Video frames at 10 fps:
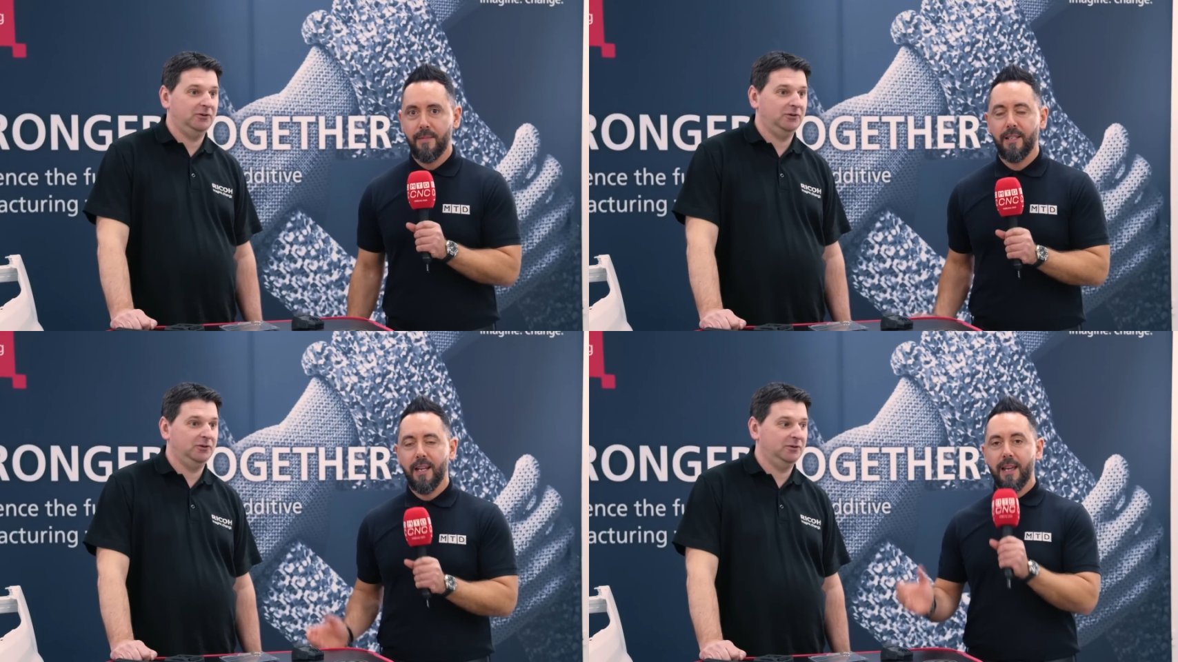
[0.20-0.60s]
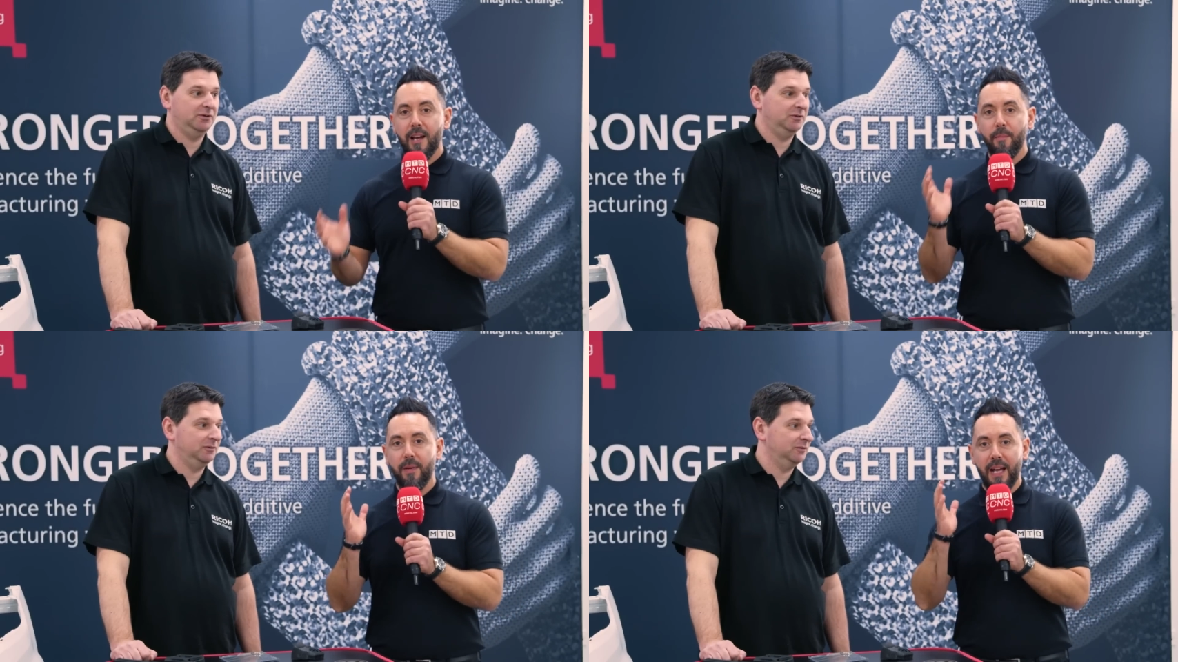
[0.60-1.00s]
Speaker 1: Today
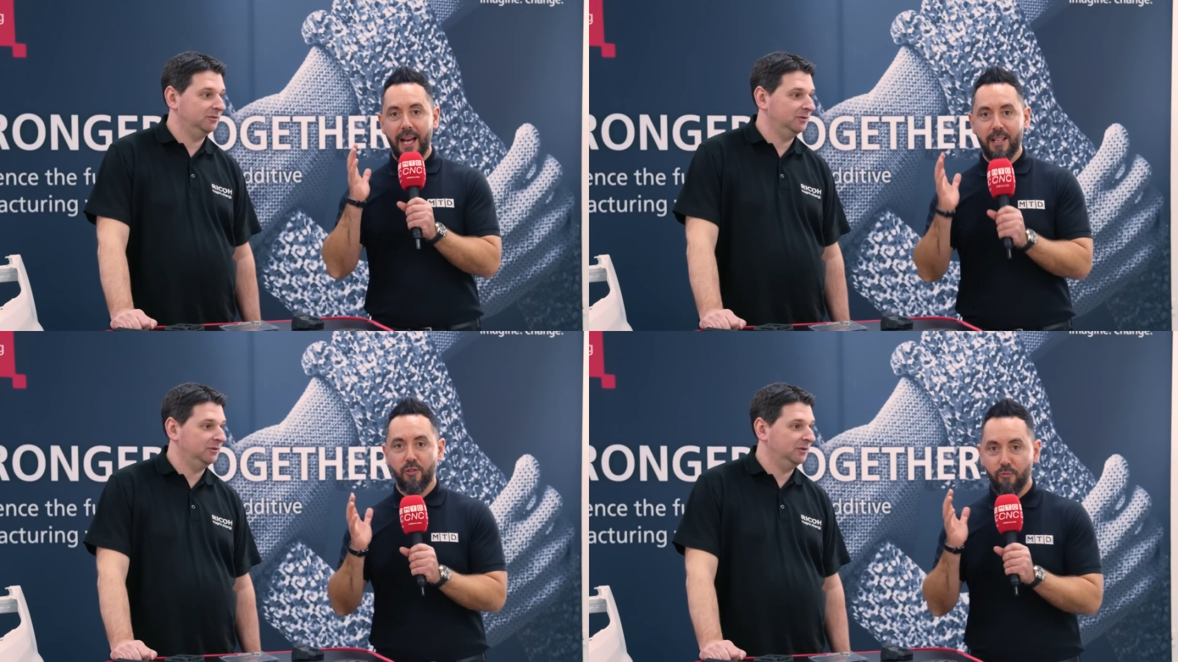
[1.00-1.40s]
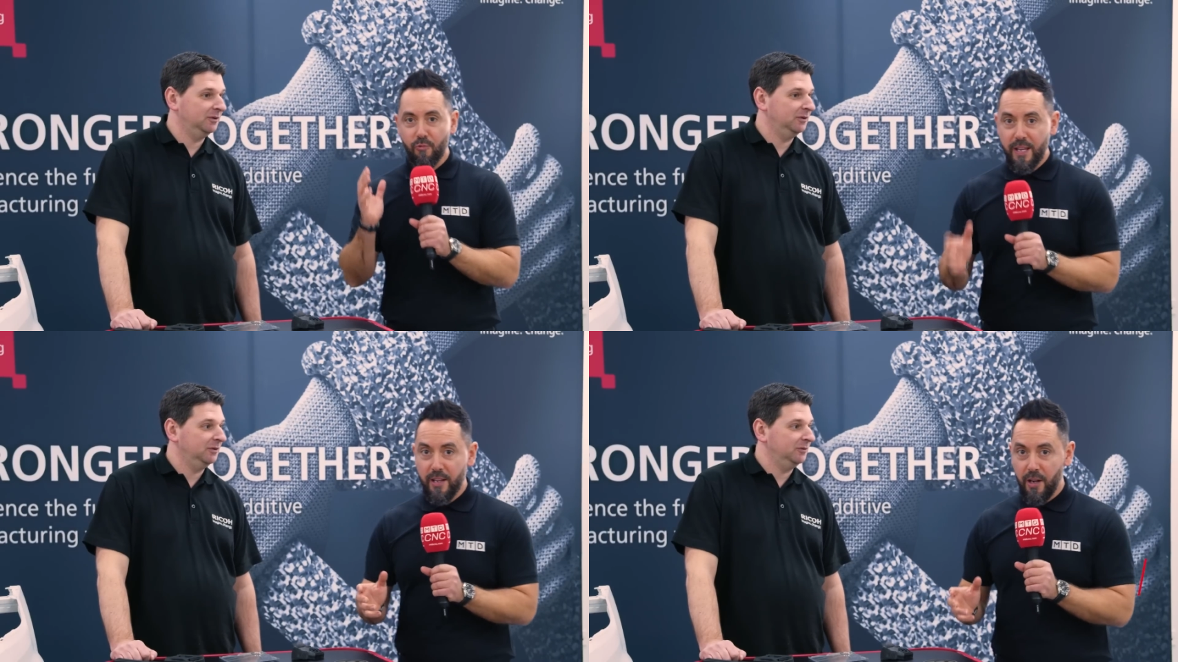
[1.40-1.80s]
I'm at
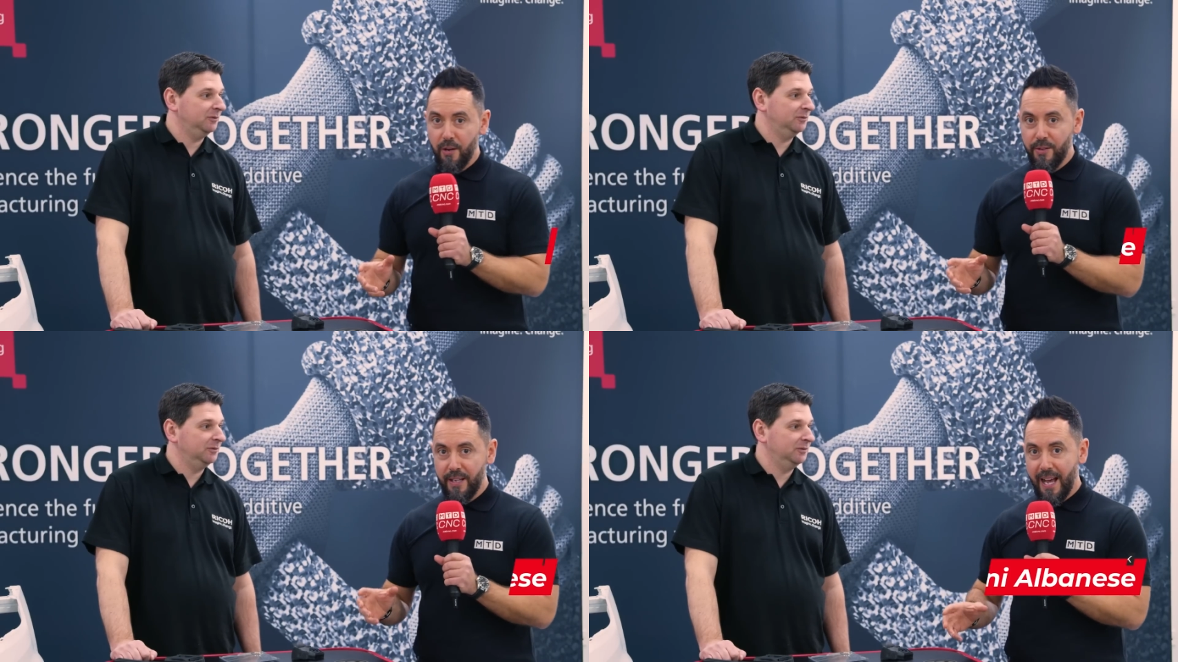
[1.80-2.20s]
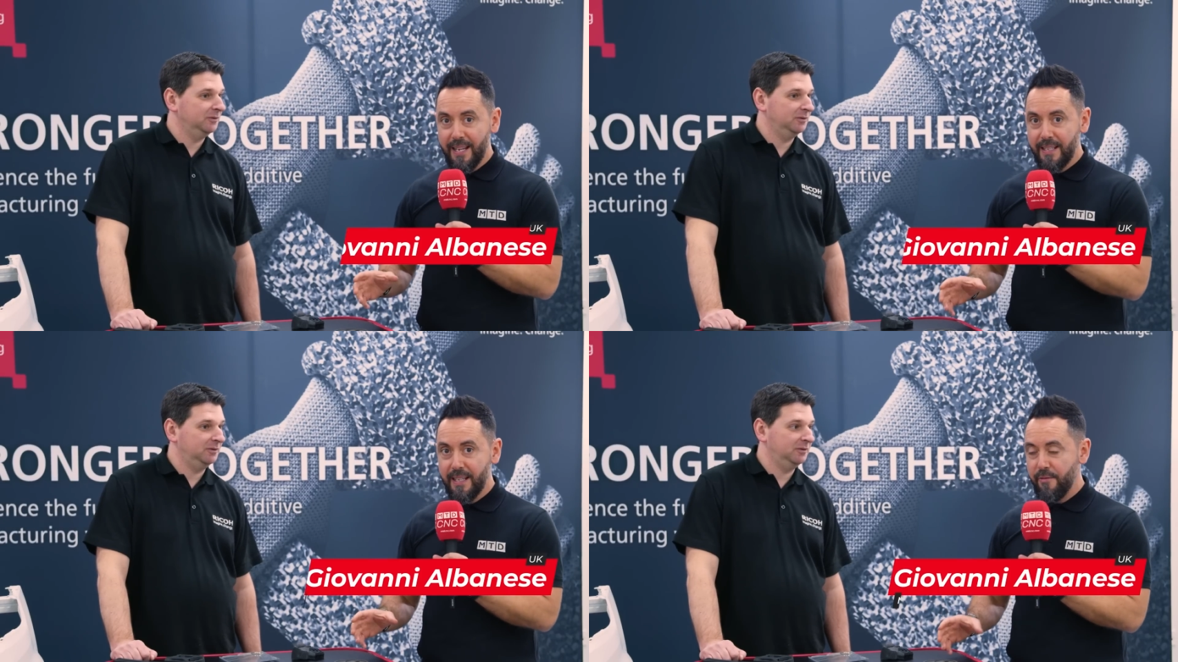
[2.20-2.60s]
Ricoh's
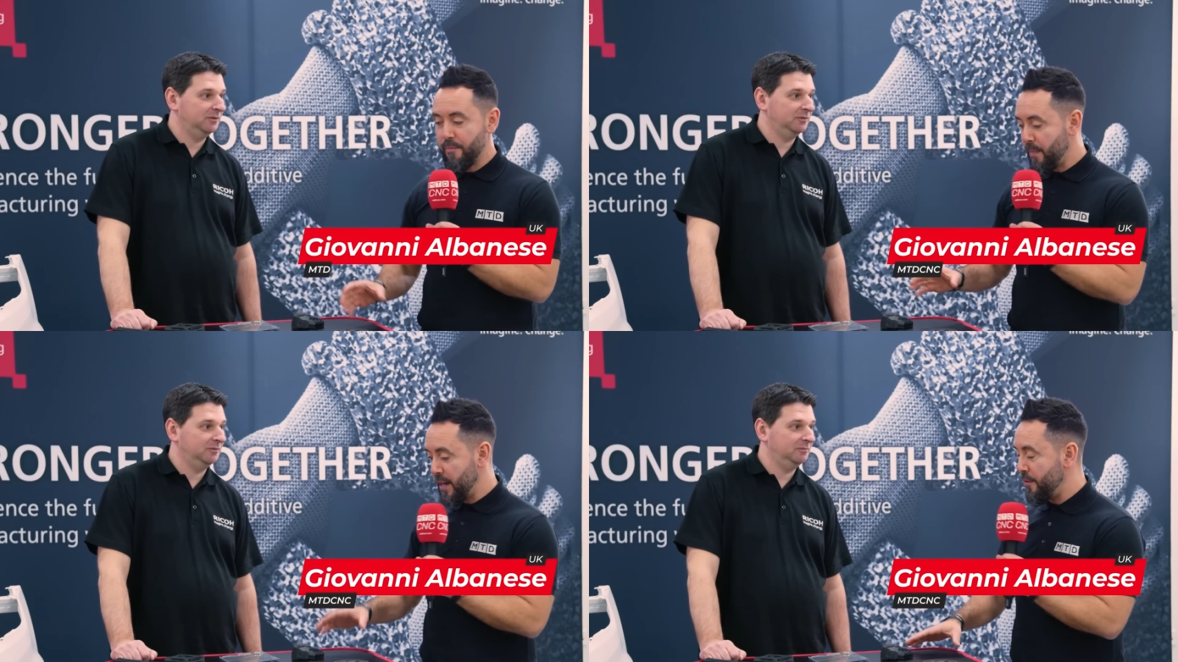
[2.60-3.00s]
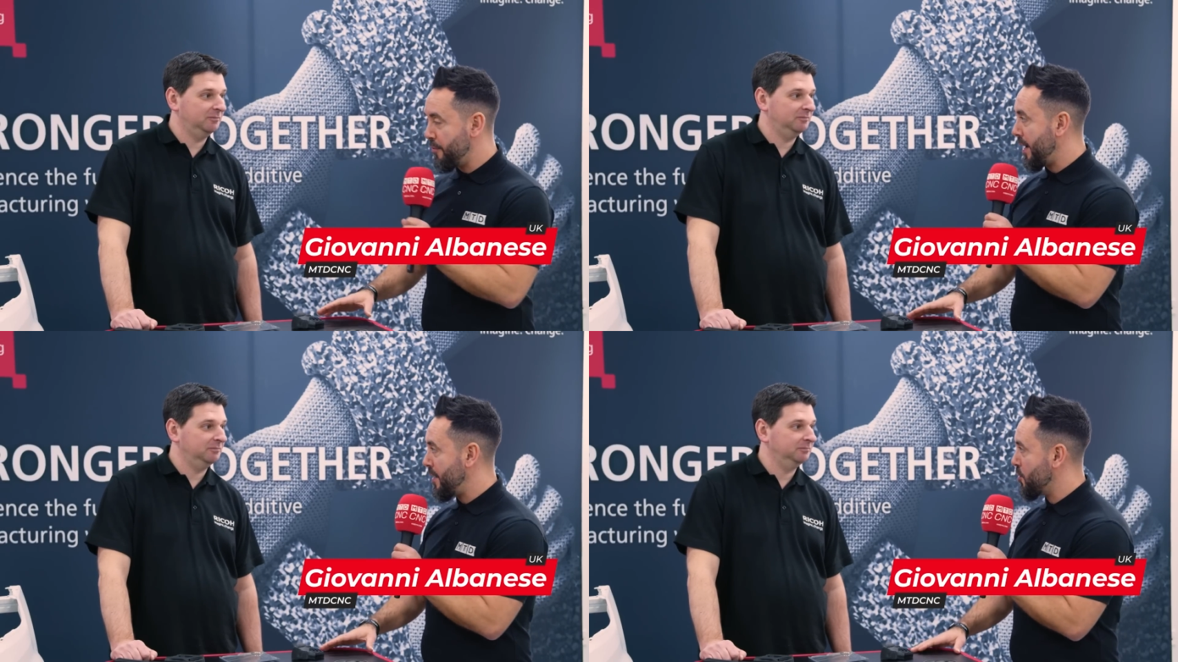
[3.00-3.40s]
Additive
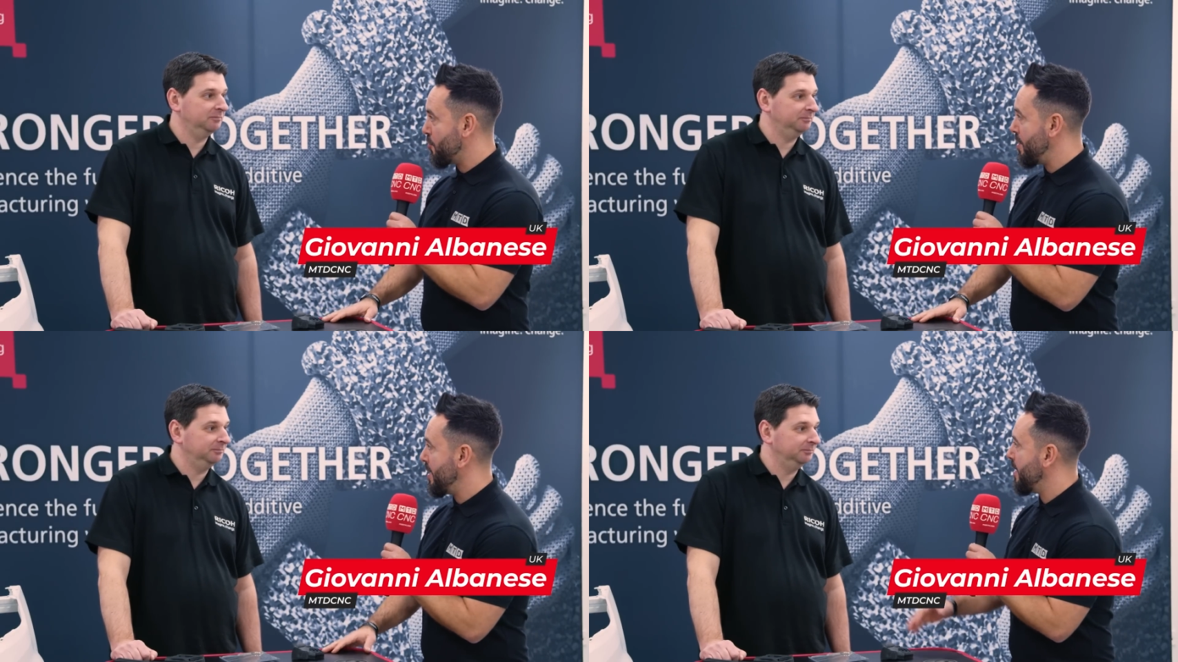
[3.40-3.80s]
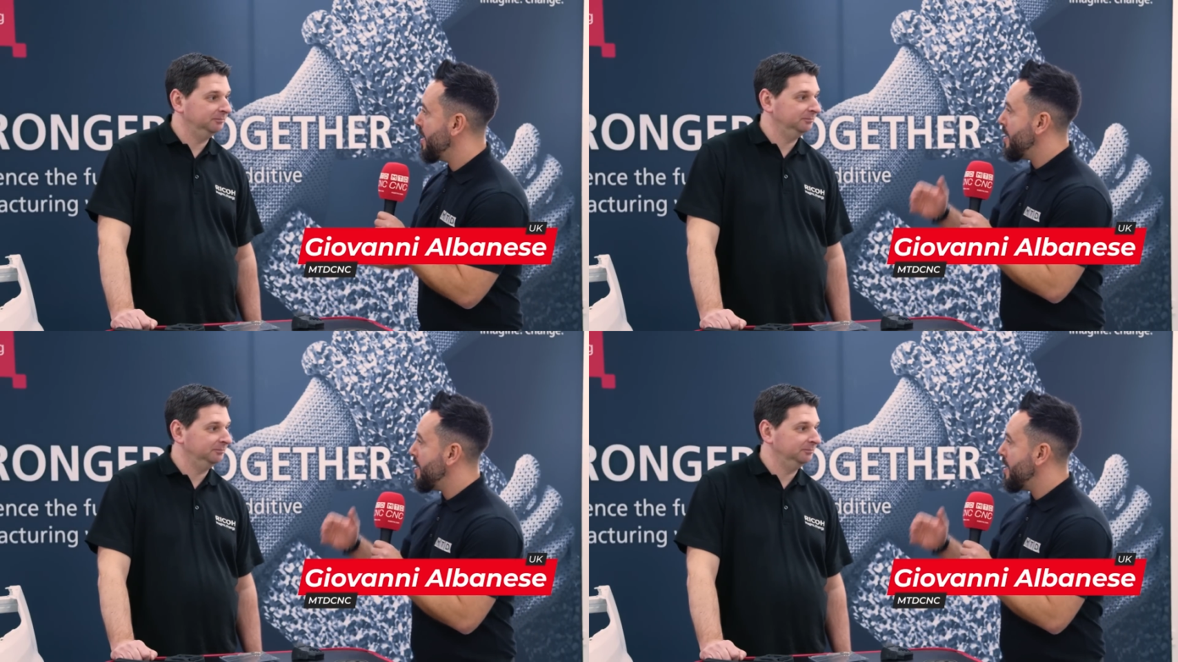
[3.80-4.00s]
Manufacturing